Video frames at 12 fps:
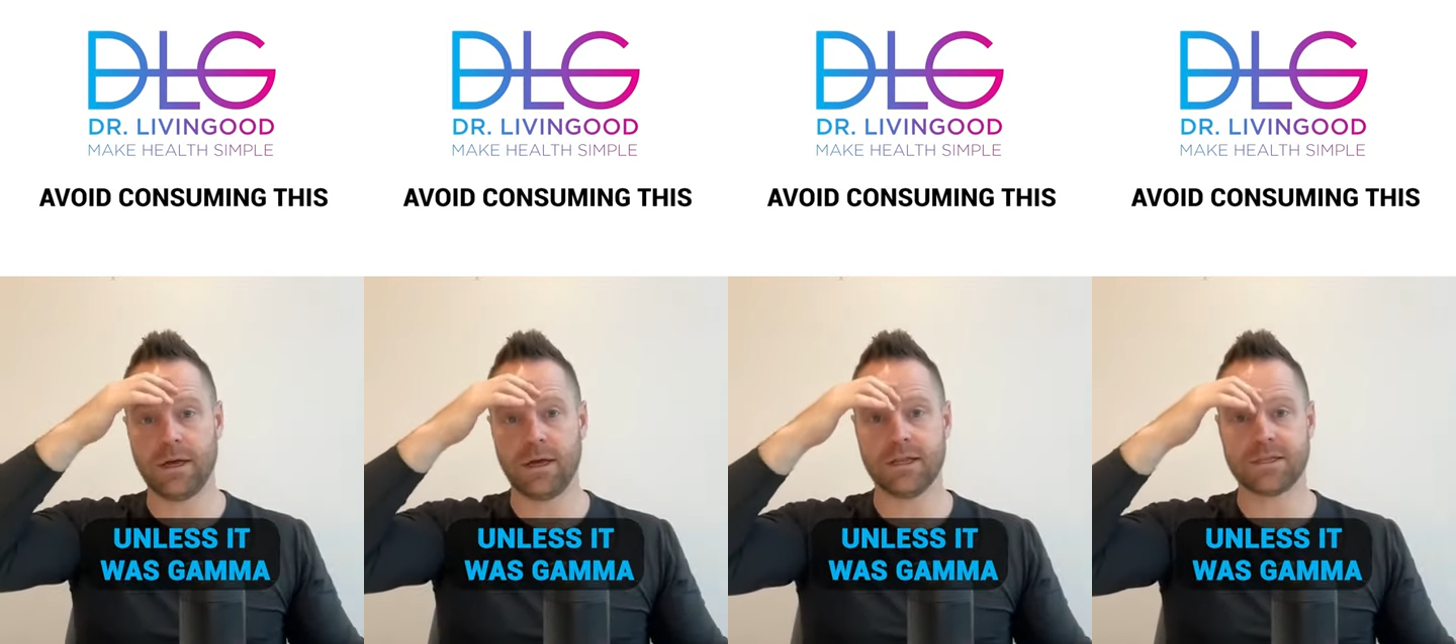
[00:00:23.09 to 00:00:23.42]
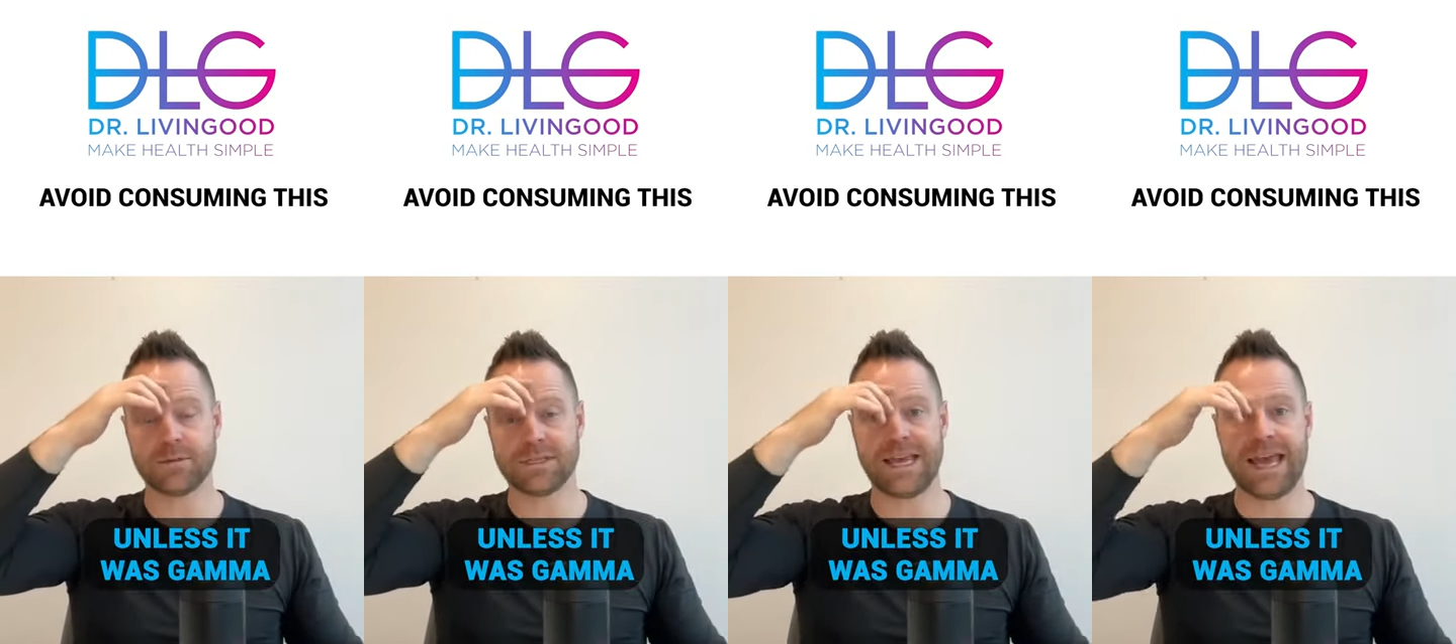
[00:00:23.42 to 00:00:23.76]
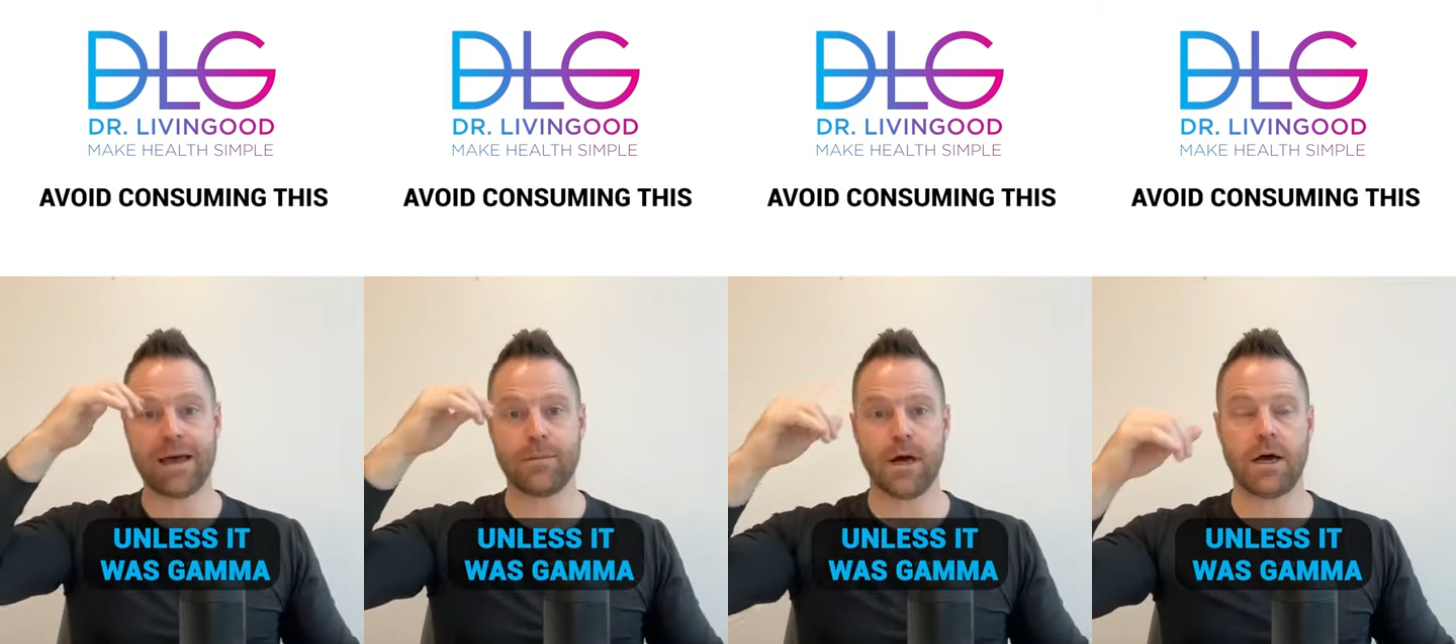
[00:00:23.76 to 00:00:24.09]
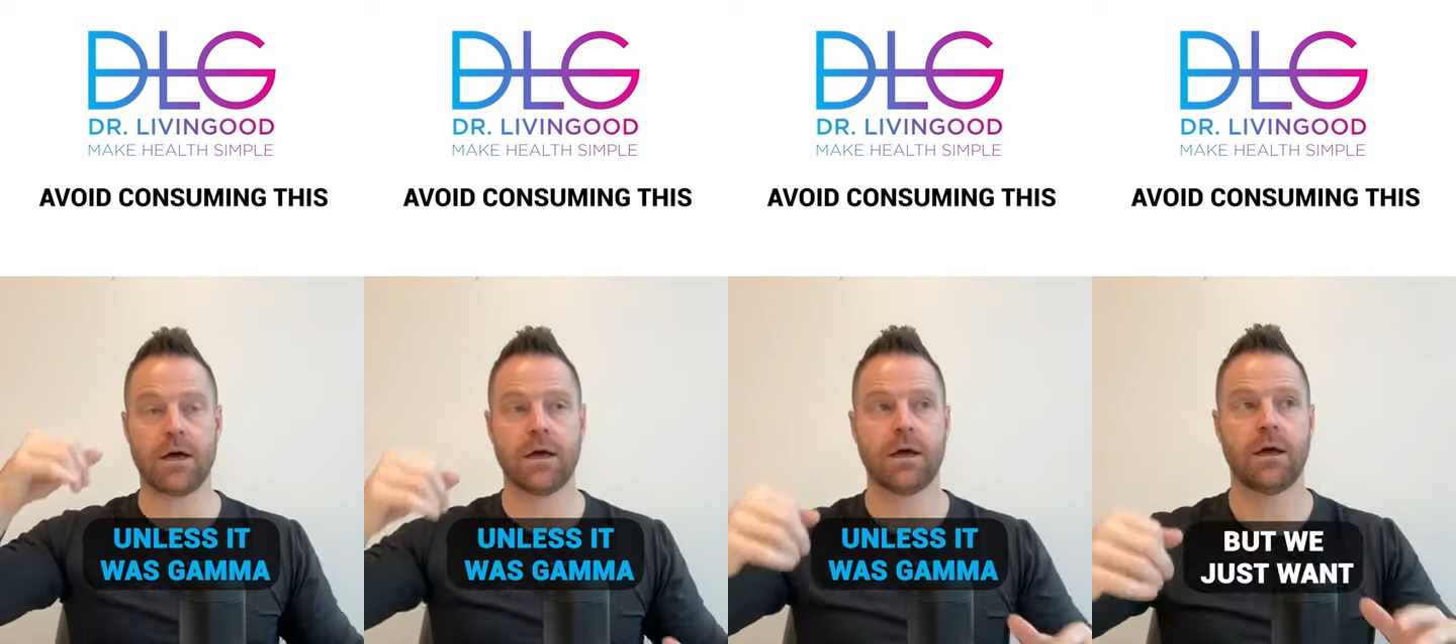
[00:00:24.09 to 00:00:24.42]
unless it was
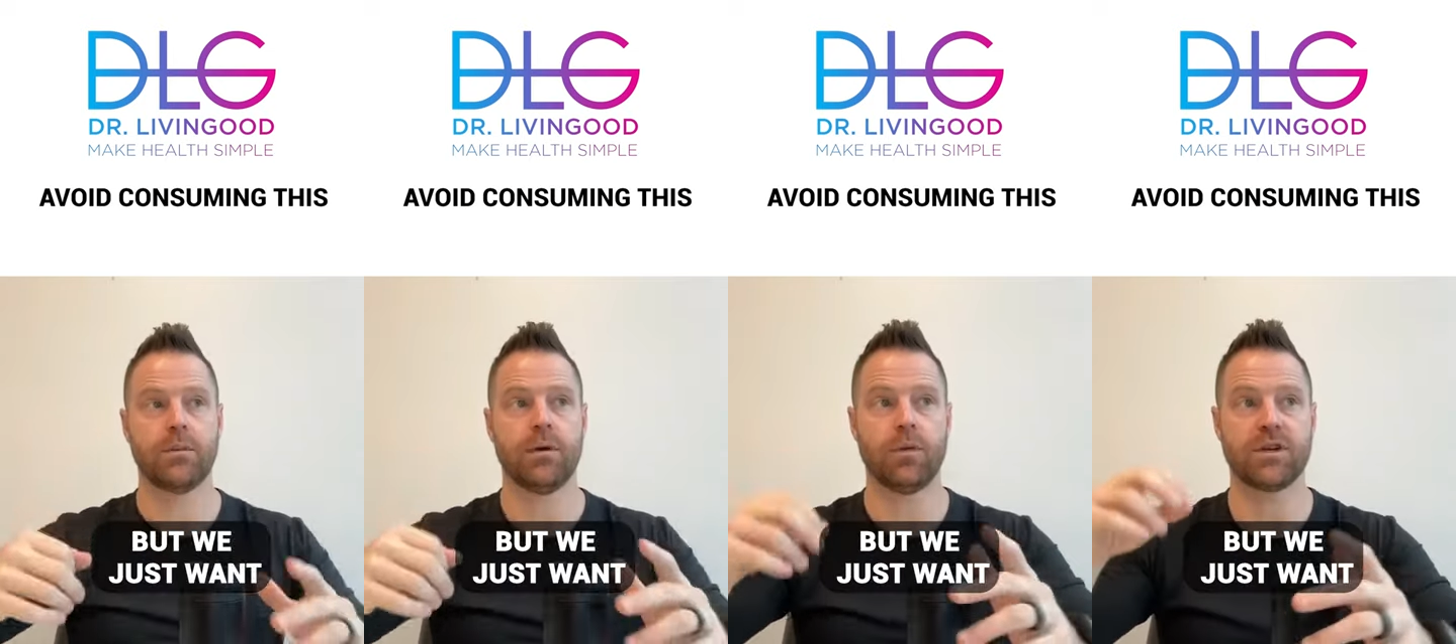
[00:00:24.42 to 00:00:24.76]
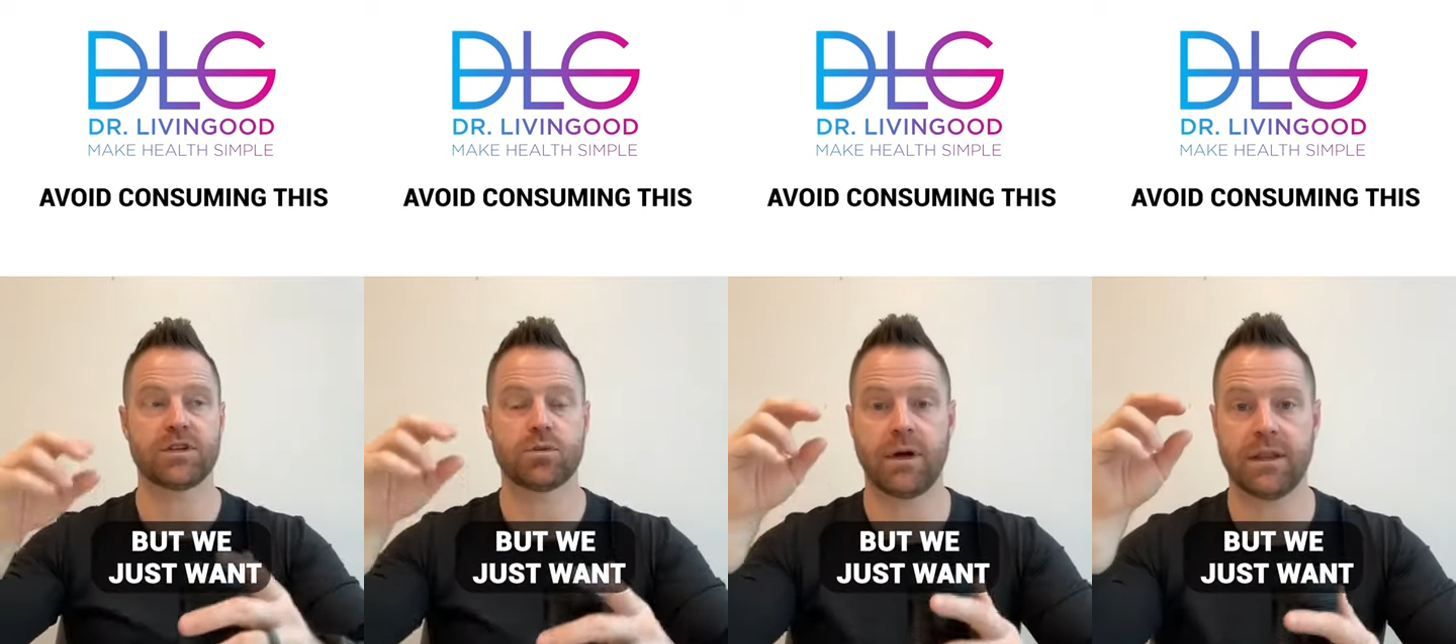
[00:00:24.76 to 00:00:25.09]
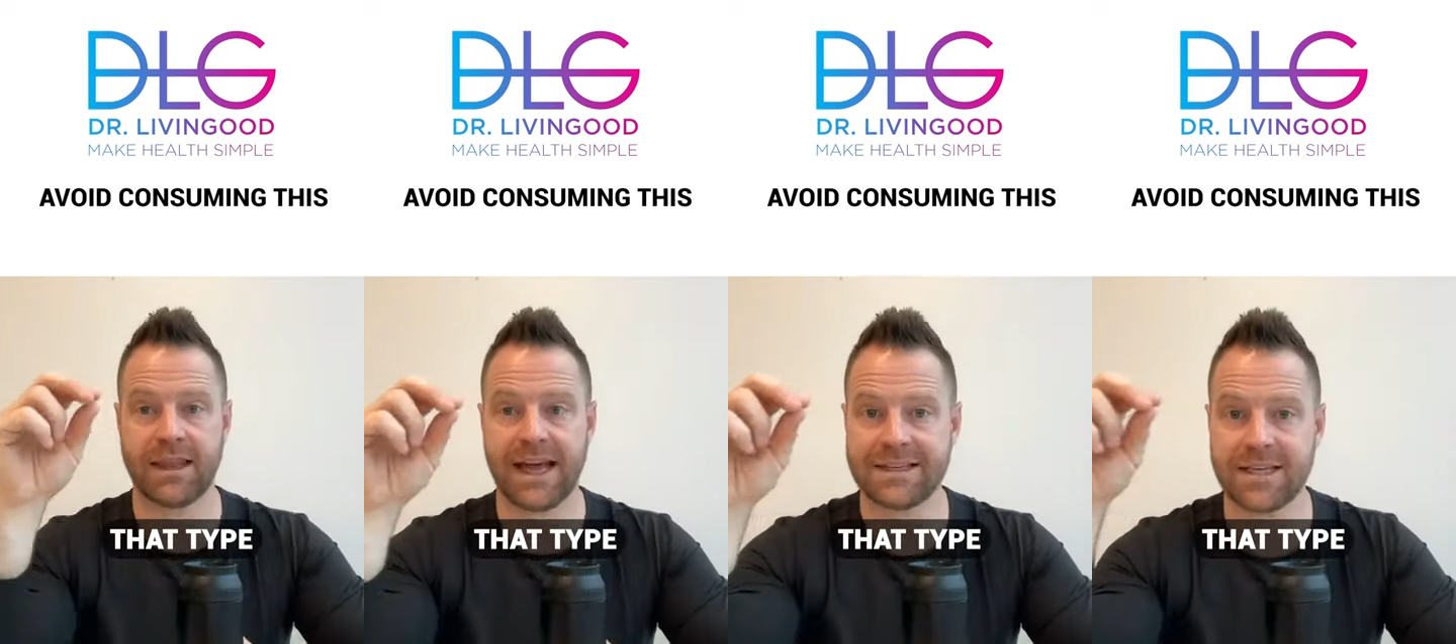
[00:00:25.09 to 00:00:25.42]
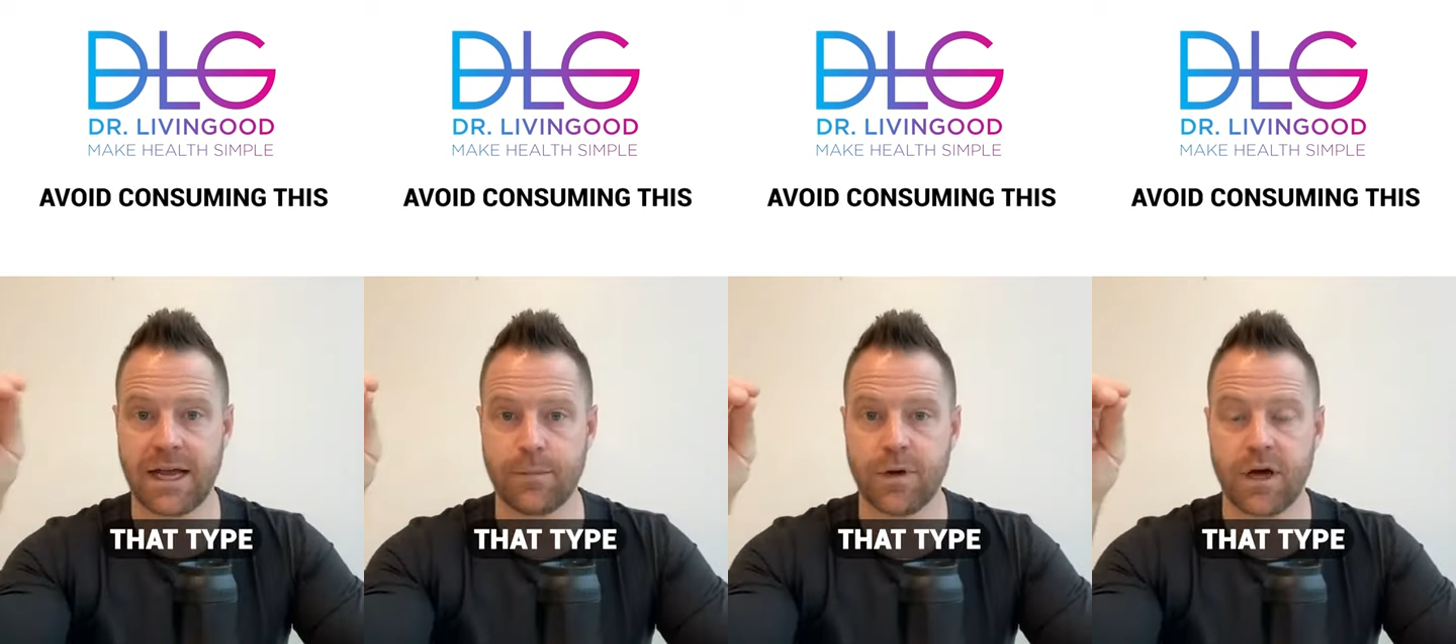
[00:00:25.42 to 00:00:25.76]
gamma but we just want that
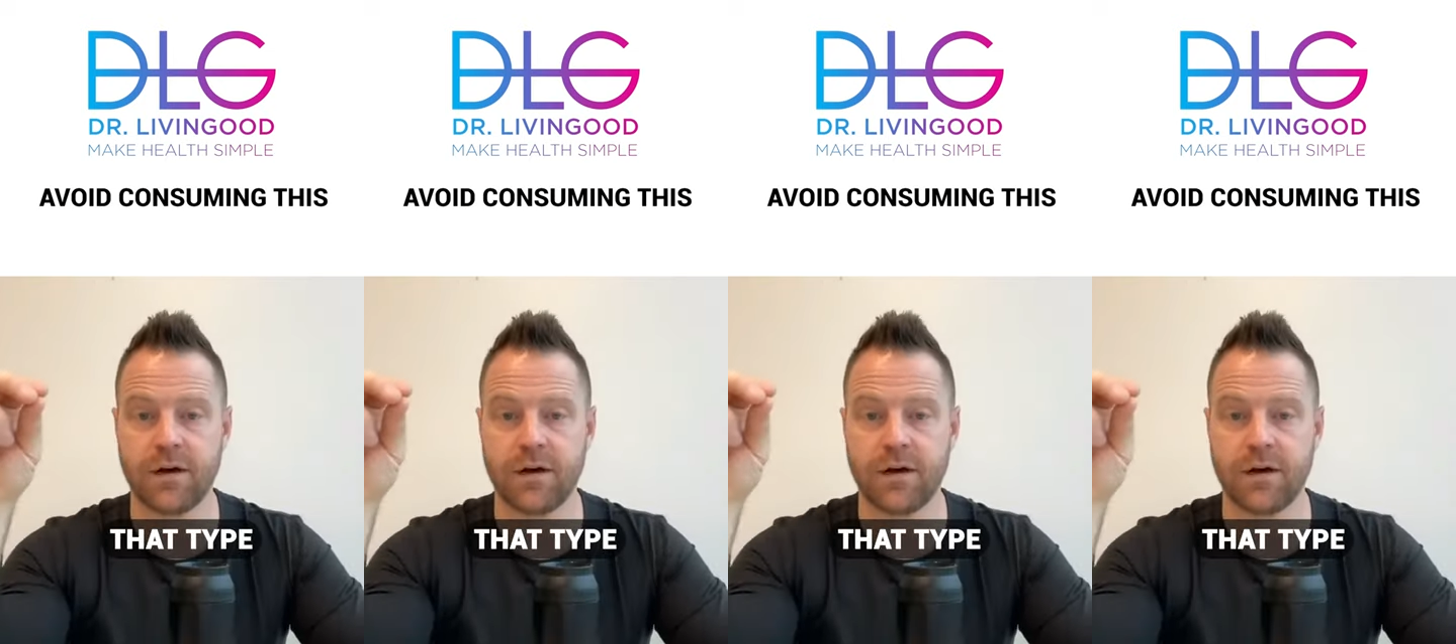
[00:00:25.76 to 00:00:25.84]
type